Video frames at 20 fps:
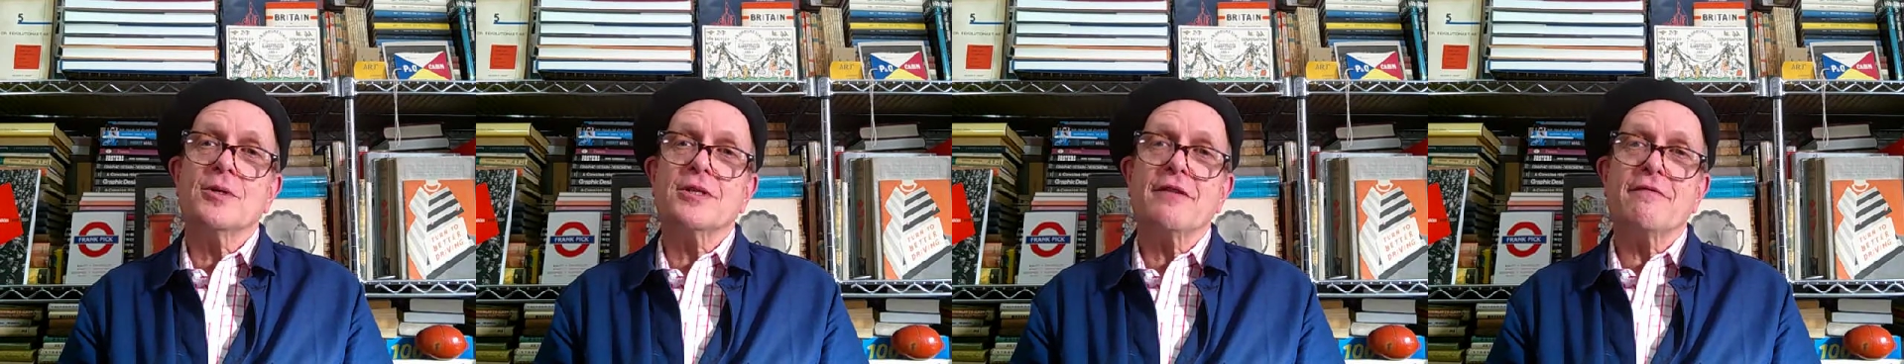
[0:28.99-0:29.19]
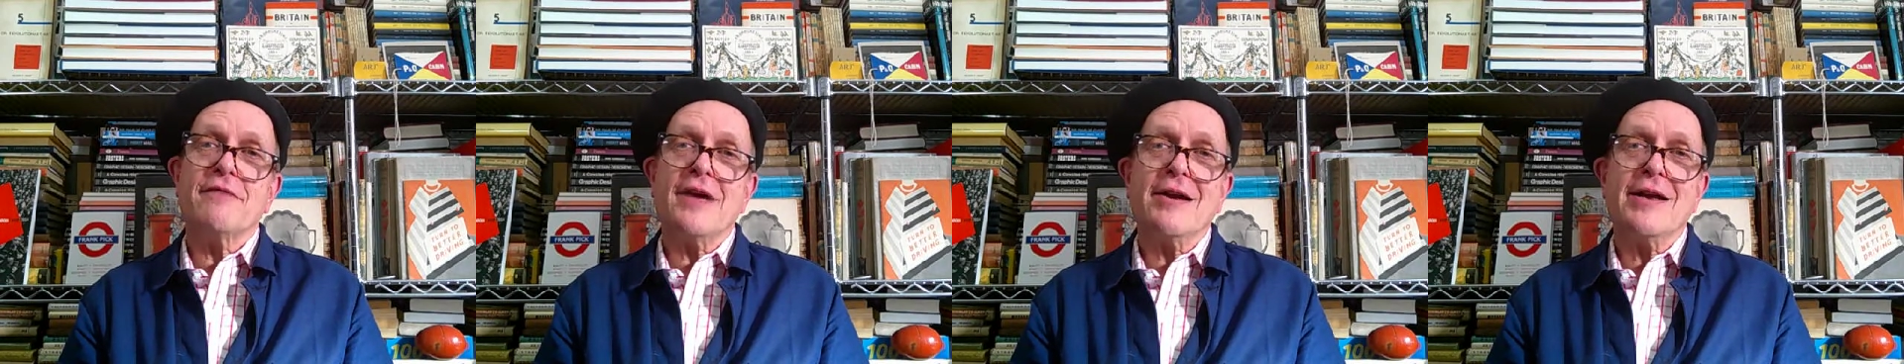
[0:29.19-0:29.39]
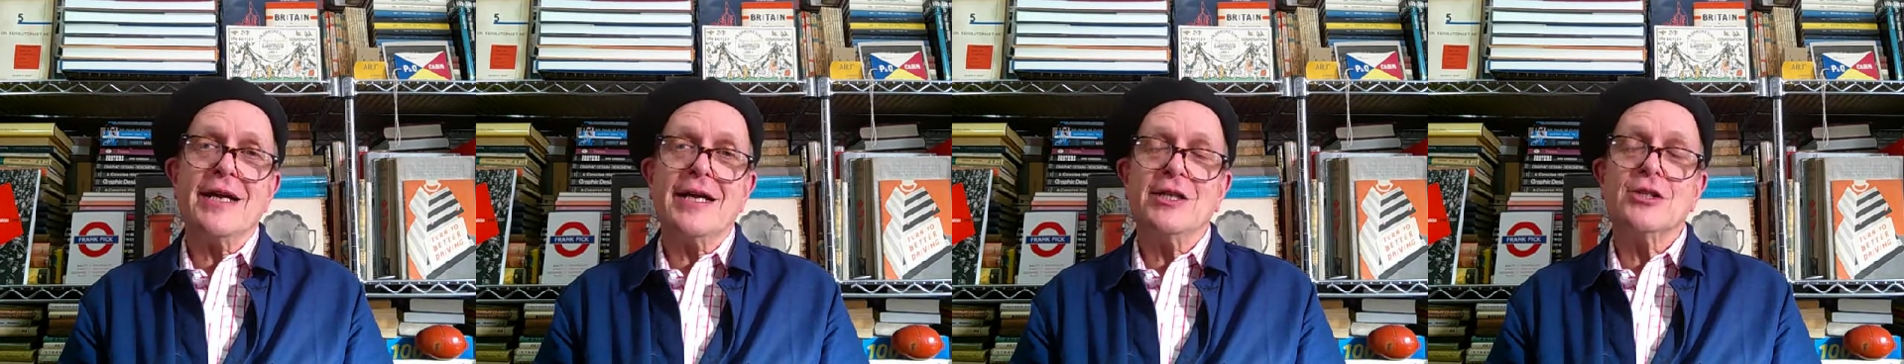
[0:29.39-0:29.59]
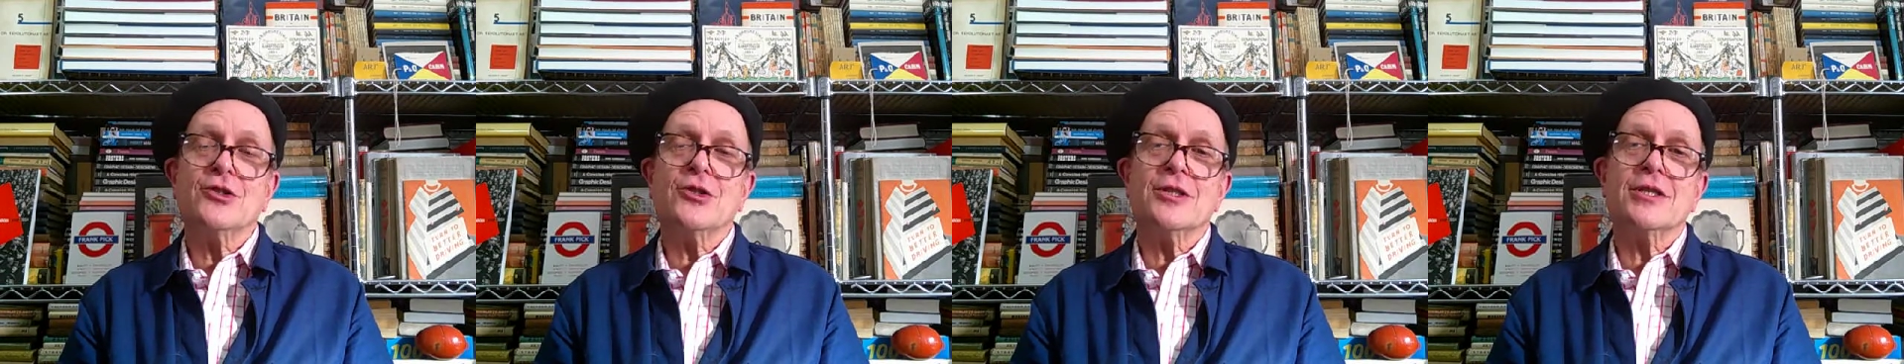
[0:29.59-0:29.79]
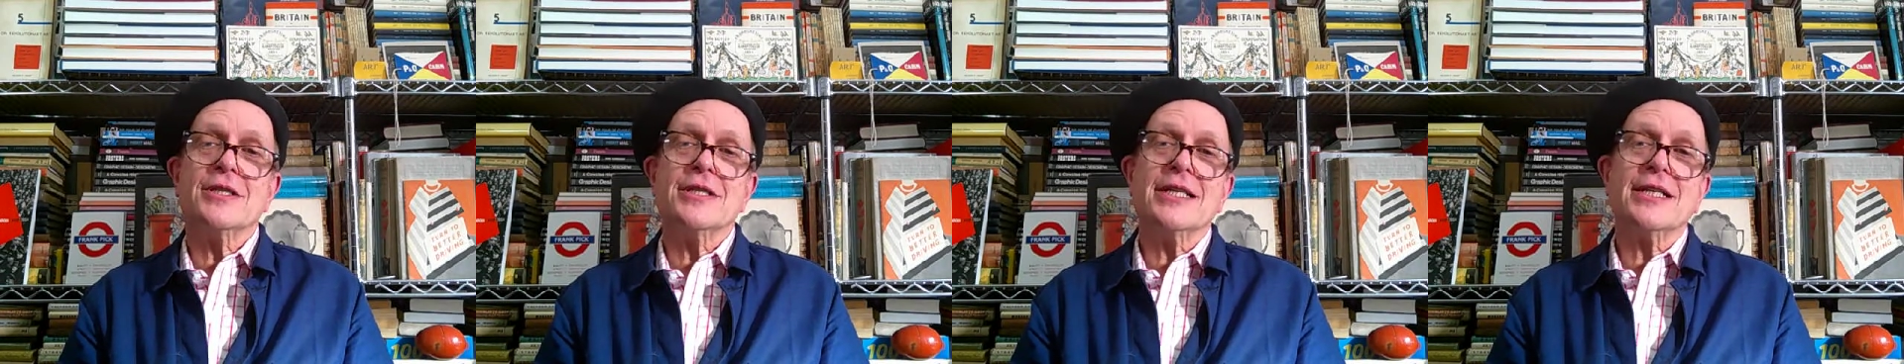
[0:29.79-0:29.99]
a very
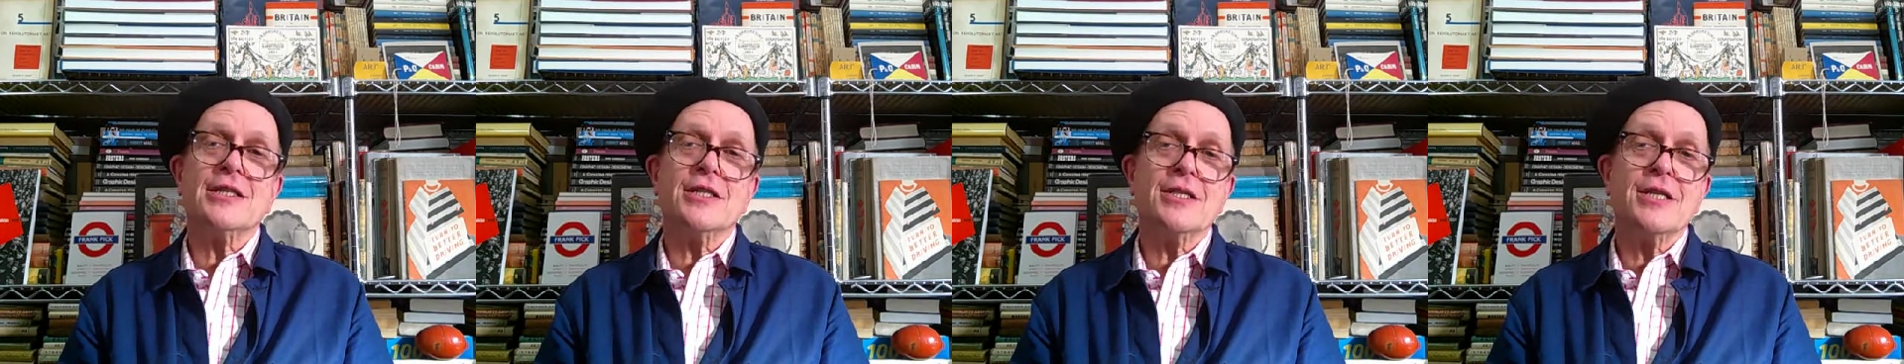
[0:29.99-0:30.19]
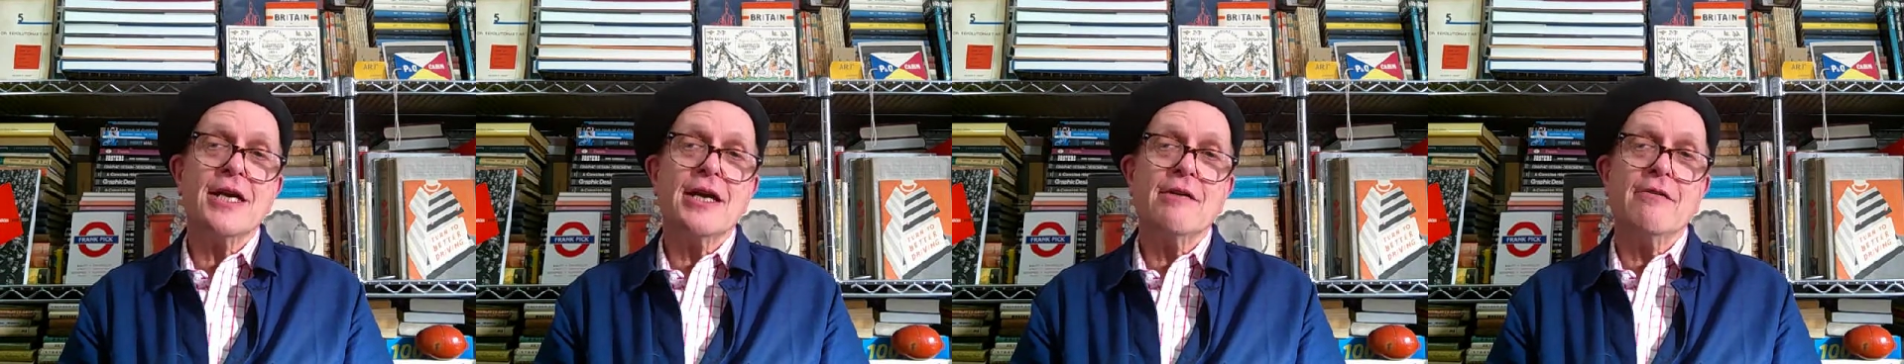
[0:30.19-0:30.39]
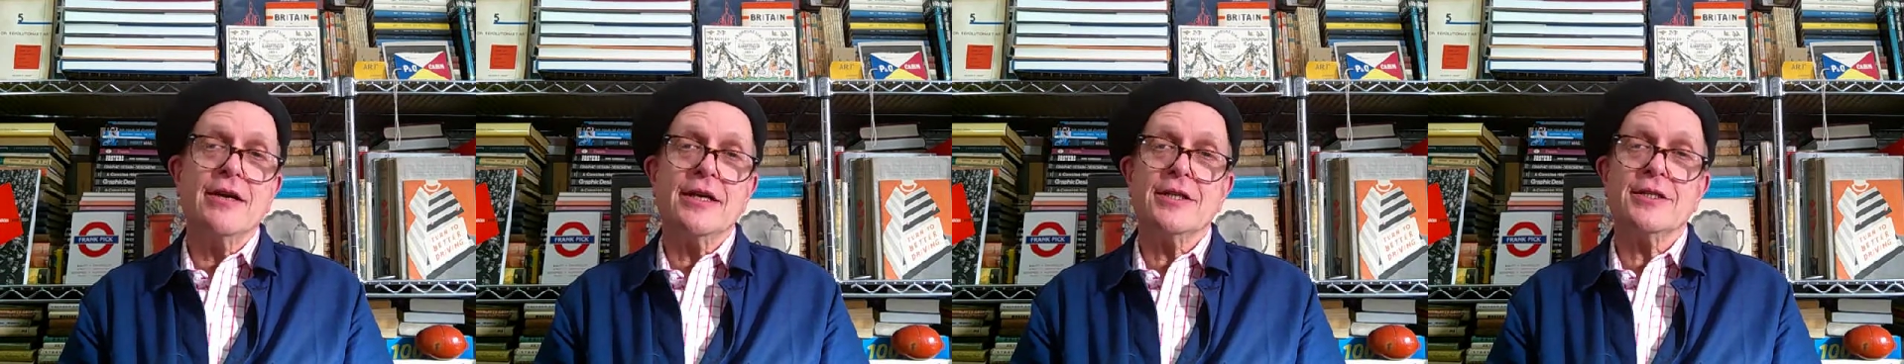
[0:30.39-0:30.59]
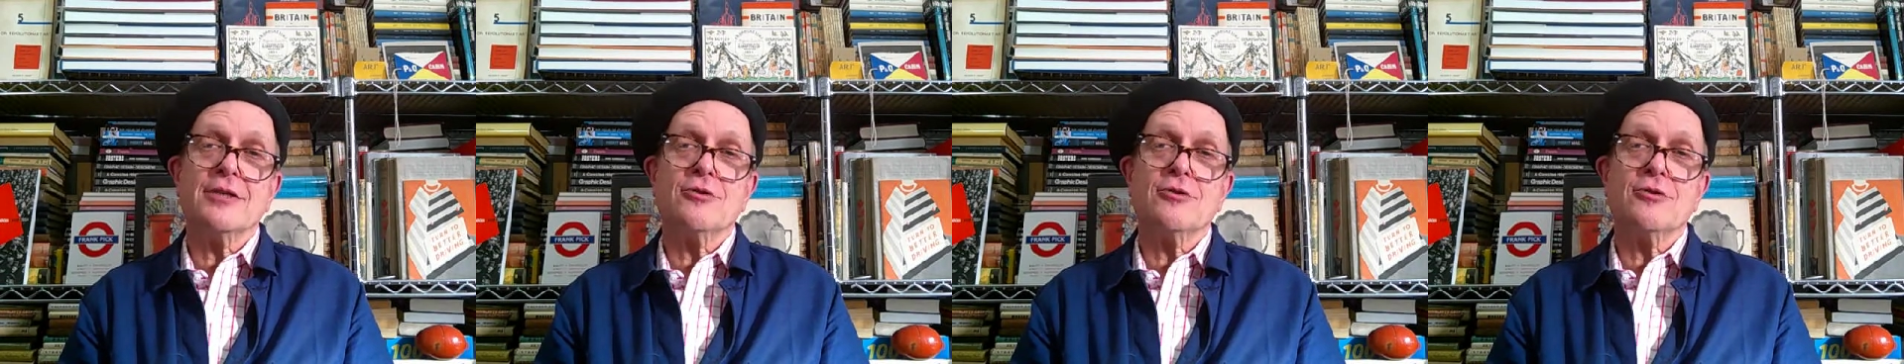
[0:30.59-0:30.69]
interesting series,